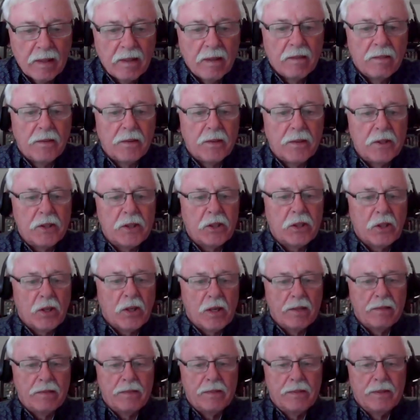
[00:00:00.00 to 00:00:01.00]
First
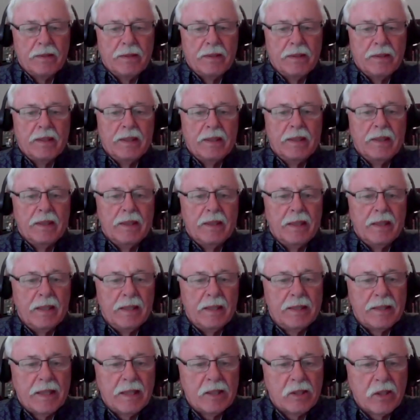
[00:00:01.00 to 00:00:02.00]
off,
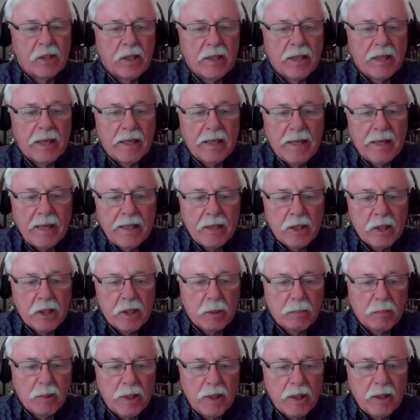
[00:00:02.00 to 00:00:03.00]
it says, on that day, the
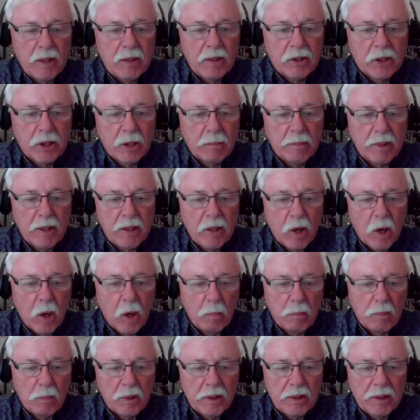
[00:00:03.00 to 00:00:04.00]
spring shall be
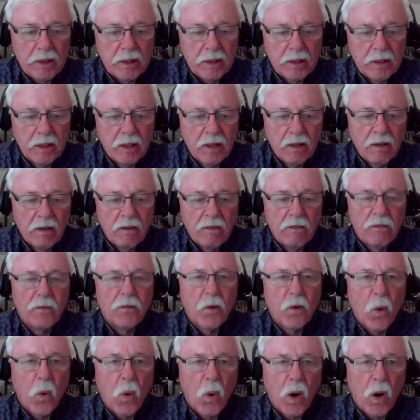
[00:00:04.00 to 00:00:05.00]
opened
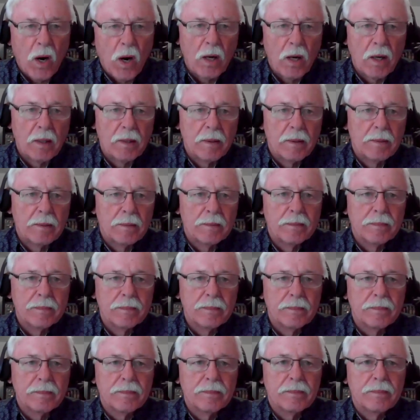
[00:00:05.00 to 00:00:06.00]
for,
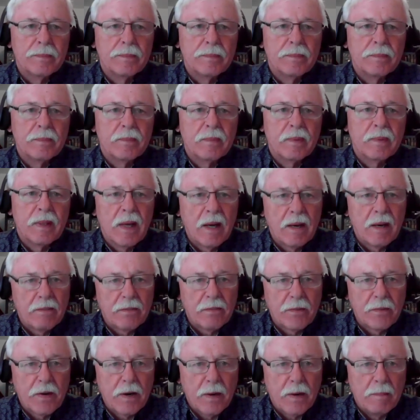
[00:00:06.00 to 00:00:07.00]
not
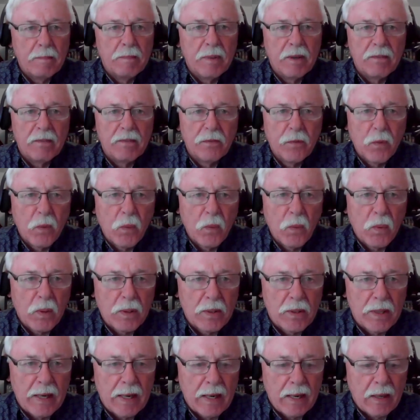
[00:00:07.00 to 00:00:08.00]
from, but
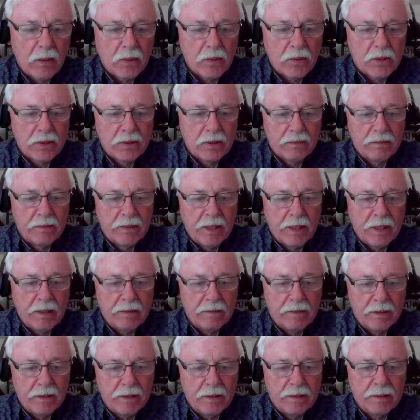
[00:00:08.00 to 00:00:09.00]
for the house of
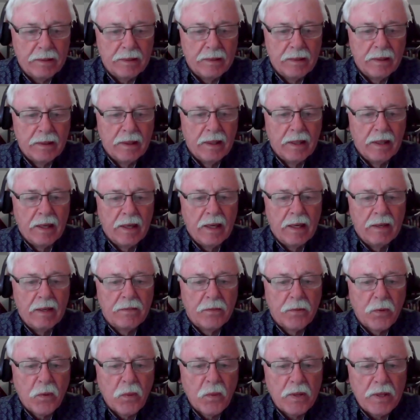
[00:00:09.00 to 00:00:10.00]
David
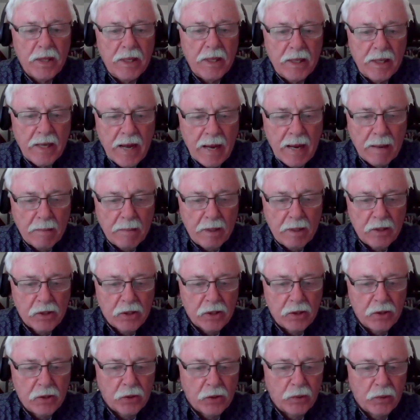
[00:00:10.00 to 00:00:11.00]
and for the inhabitants
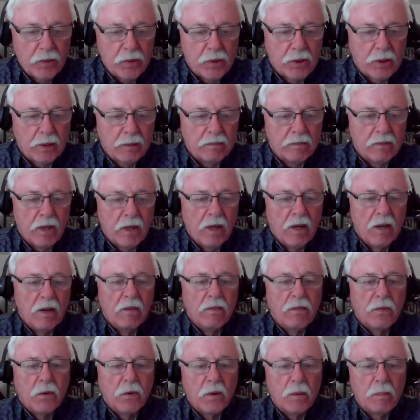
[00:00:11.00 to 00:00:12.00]
of Jerusalem,
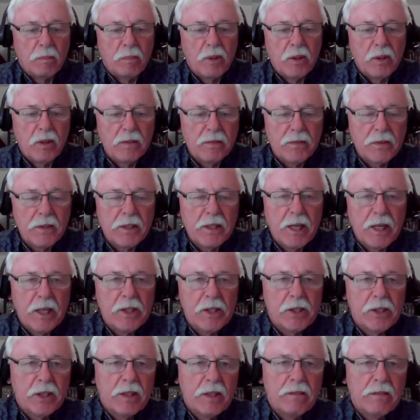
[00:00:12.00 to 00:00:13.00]
for
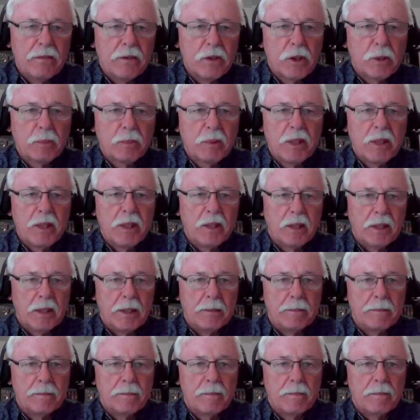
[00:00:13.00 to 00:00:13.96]
purification and for sprinkling.